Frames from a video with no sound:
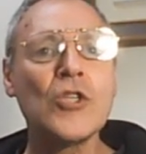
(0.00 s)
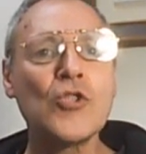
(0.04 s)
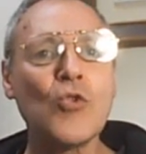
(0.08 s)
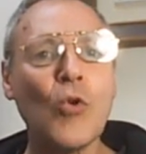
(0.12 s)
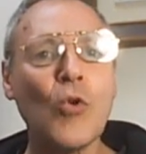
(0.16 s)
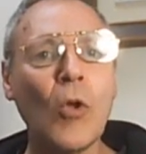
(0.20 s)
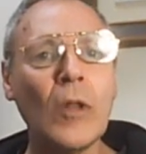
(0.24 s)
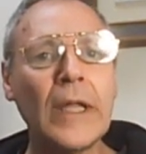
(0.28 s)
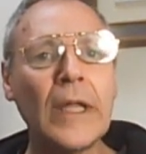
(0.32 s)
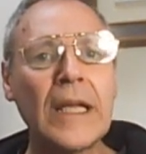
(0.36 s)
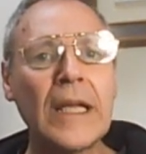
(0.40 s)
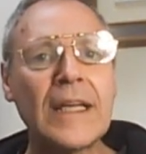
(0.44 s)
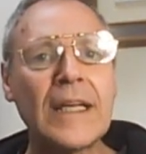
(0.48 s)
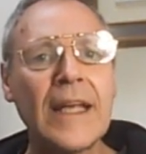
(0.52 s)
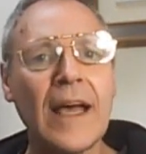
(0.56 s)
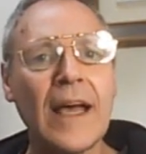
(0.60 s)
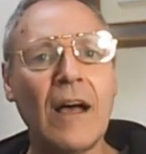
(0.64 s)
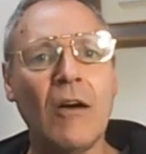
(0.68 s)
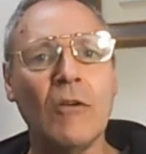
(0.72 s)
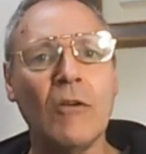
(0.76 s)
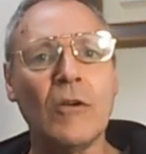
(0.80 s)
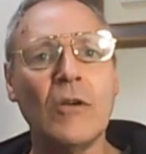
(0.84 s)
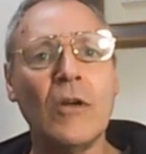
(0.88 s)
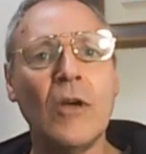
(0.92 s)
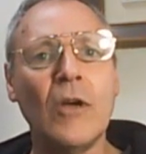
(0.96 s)
Scrolling
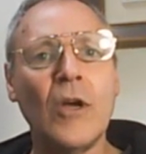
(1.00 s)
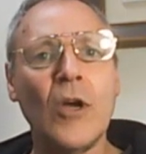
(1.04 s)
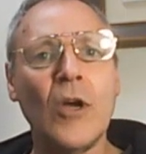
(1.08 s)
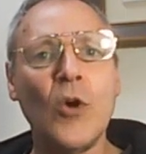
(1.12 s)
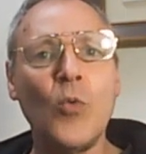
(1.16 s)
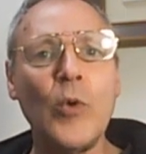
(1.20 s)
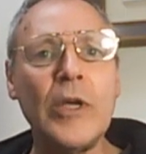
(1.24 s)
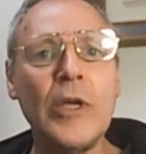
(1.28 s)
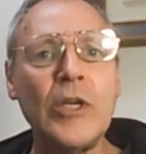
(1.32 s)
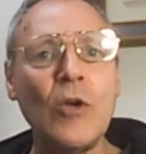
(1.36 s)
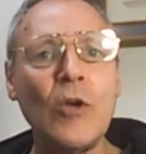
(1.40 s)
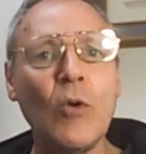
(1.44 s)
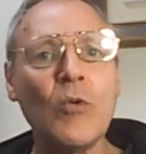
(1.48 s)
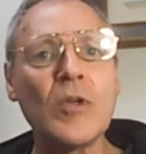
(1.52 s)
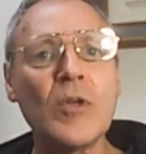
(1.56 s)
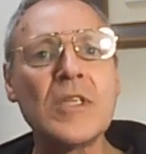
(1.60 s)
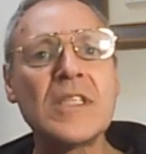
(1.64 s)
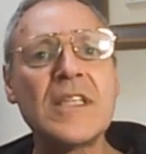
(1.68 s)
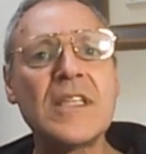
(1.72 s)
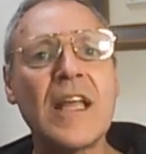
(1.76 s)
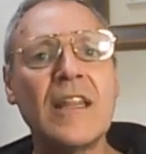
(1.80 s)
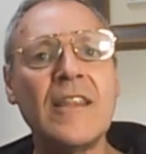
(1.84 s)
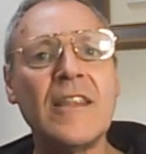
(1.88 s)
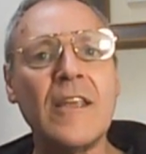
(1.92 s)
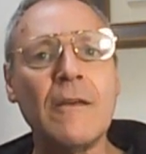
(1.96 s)
down, we
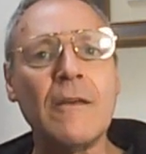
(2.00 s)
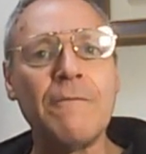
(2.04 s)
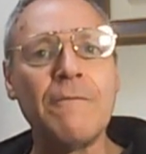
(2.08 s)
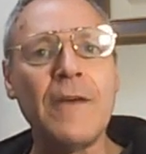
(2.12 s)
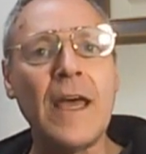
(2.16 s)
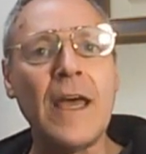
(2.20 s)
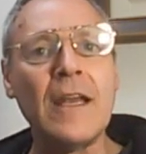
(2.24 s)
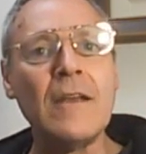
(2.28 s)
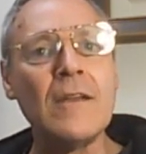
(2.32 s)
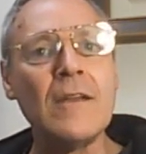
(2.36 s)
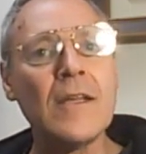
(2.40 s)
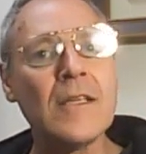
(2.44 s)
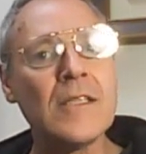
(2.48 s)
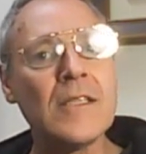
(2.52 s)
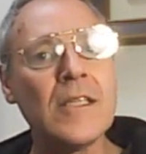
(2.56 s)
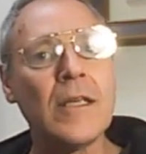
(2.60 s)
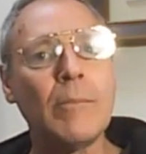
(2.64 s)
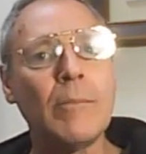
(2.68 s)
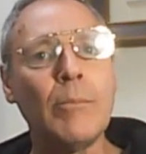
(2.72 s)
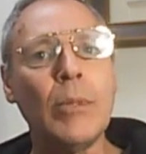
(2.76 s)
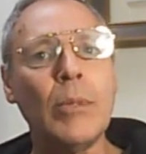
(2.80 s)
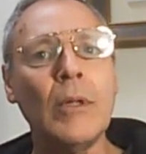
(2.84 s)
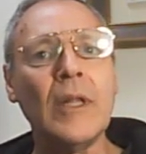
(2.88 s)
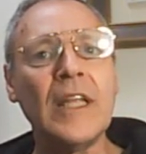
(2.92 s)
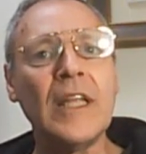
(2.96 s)
notice that the event
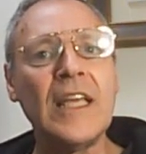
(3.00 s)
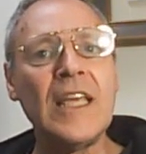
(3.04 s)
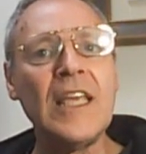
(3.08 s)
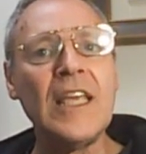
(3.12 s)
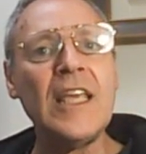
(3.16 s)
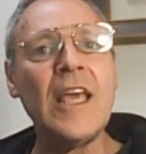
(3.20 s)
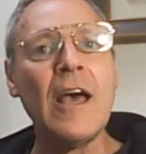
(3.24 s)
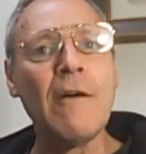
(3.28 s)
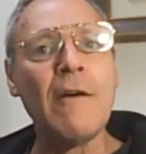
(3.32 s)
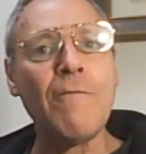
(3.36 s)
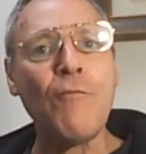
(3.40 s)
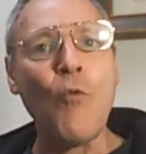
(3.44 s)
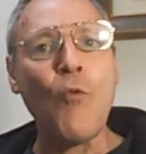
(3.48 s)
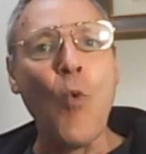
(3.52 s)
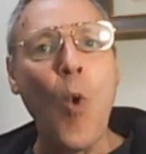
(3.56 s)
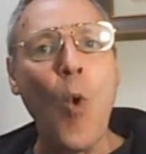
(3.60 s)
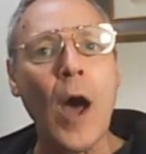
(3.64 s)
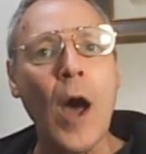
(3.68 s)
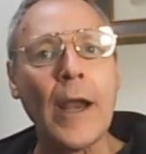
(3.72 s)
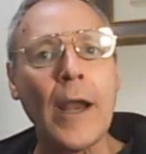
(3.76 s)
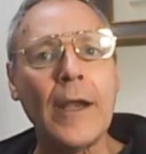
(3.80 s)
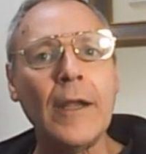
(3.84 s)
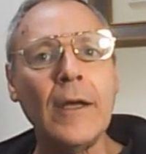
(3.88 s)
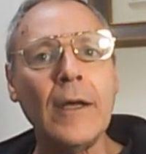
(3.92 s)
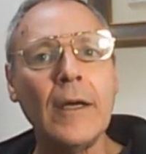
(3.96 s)
symbol
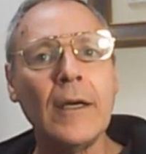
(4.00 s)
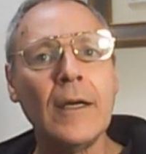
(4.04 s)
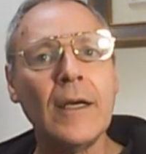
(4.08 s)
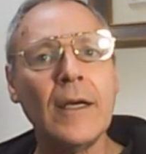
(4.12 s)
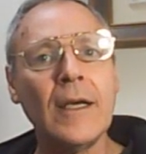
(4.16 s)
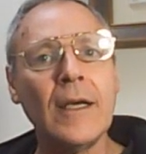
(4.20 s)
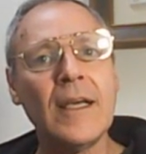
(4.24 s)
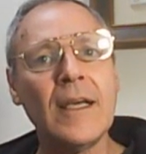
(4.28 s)
EF1